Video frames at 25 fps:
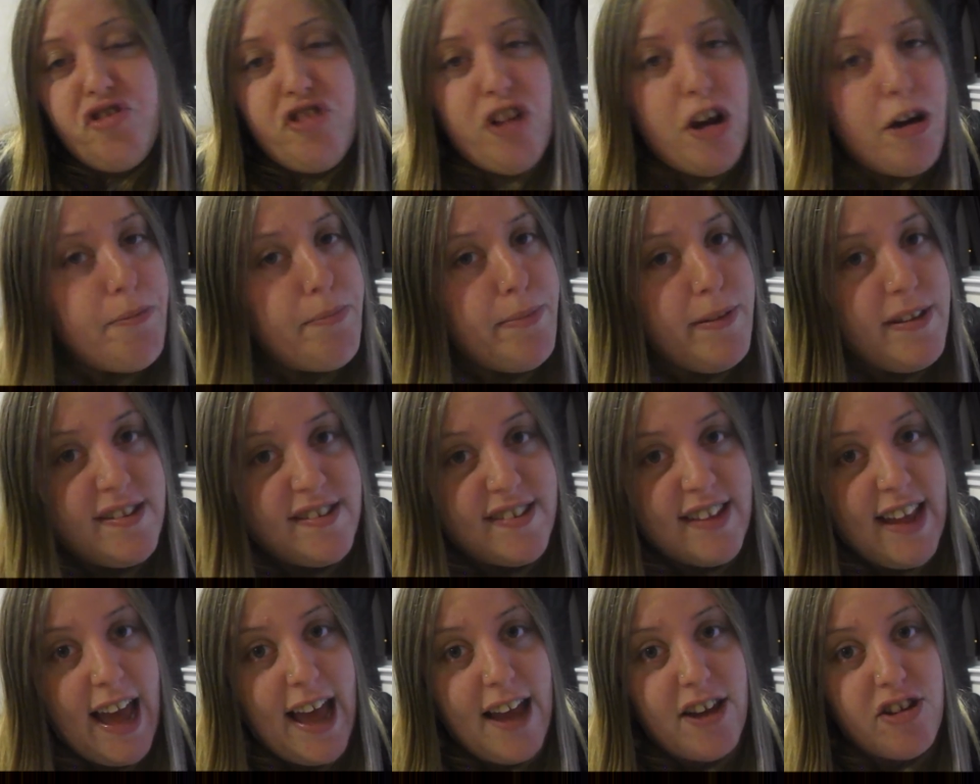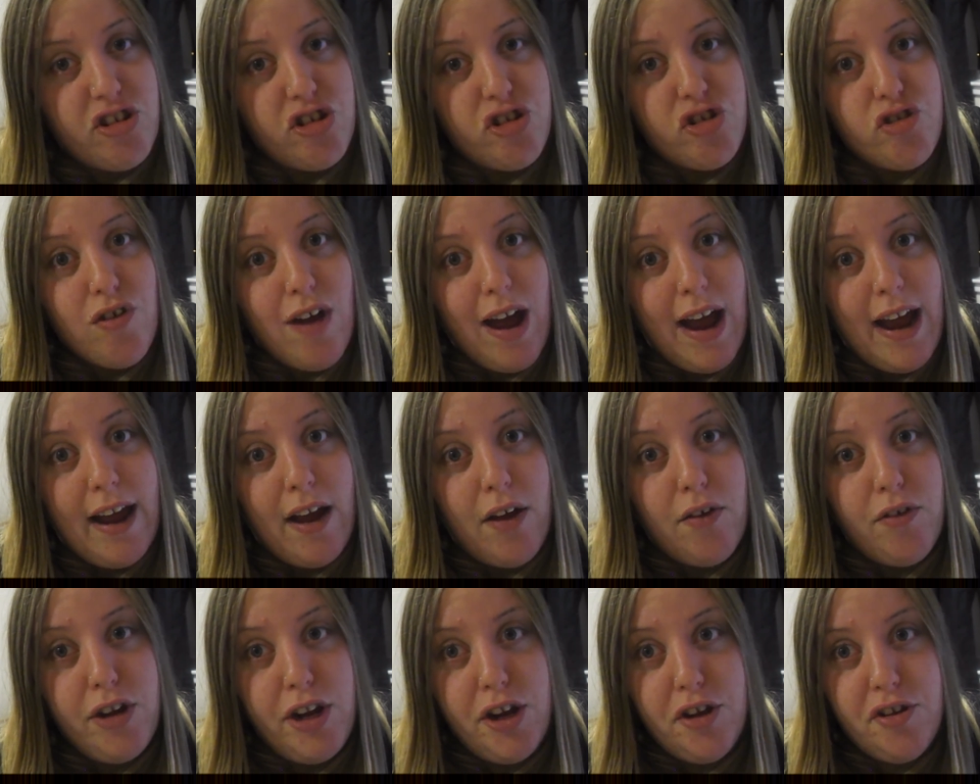don't be scared to try
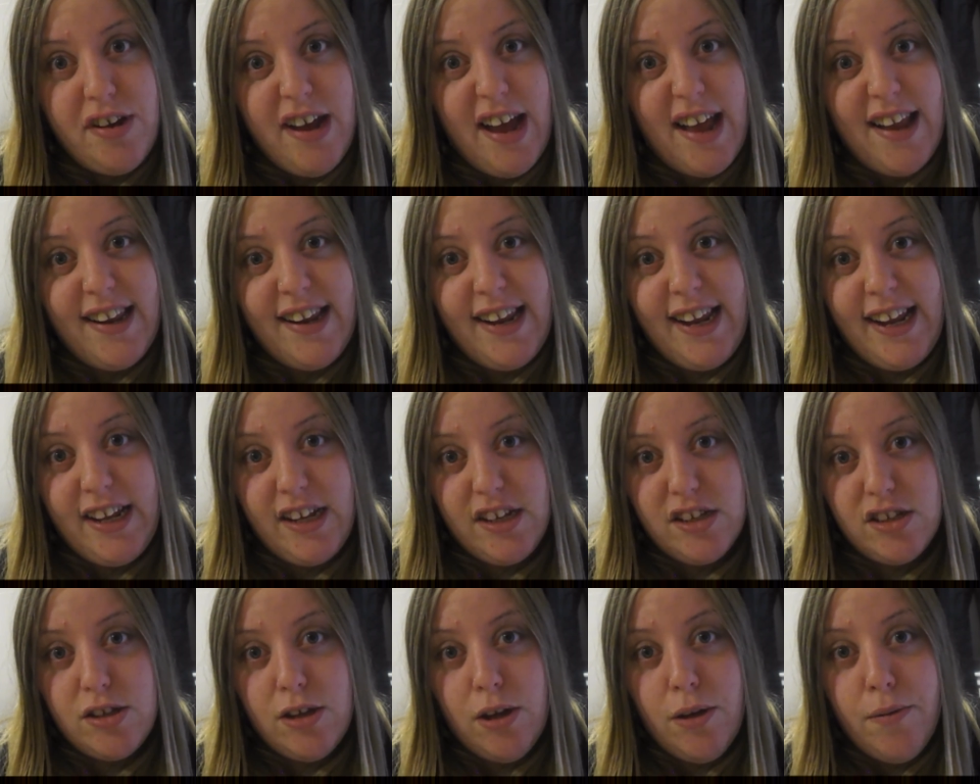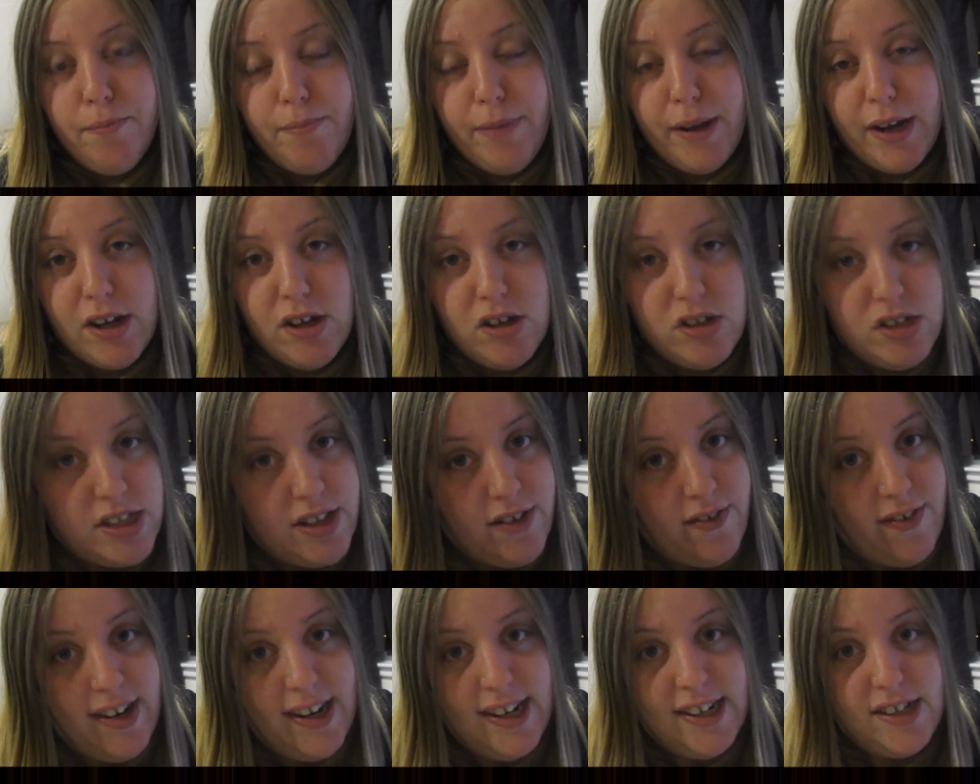out new techniques because
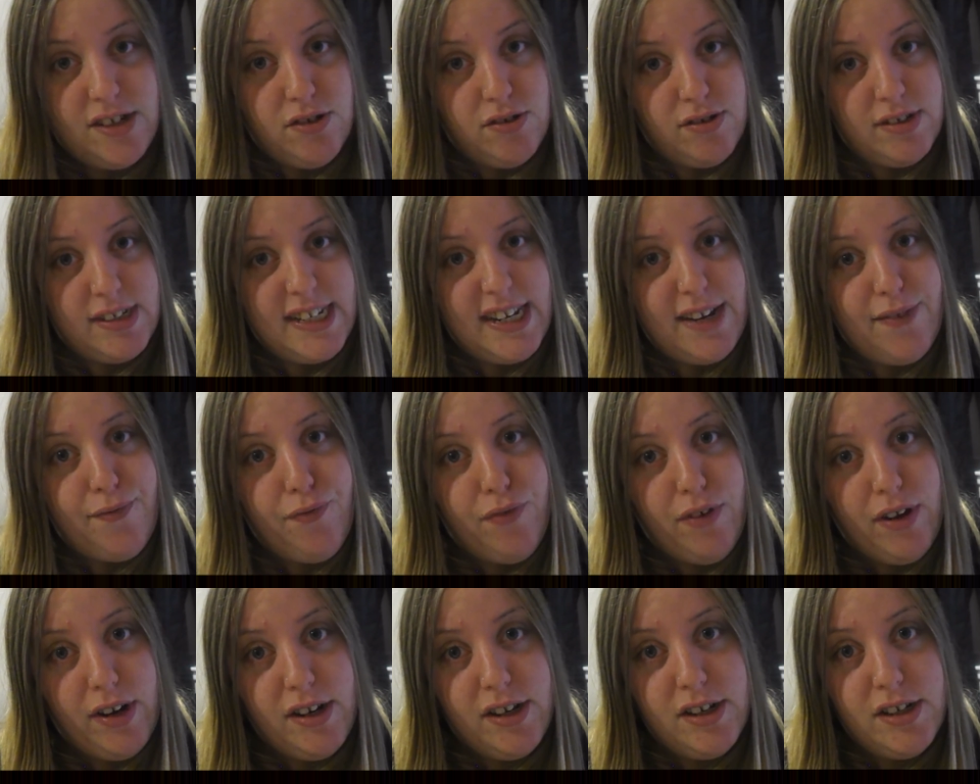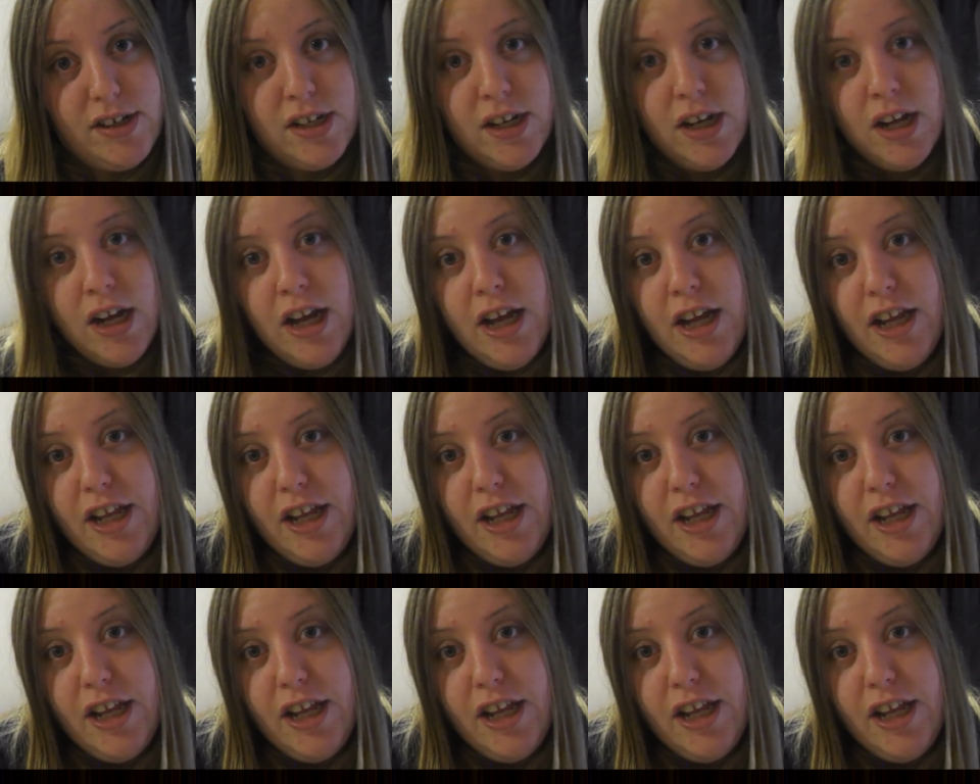they're a little different.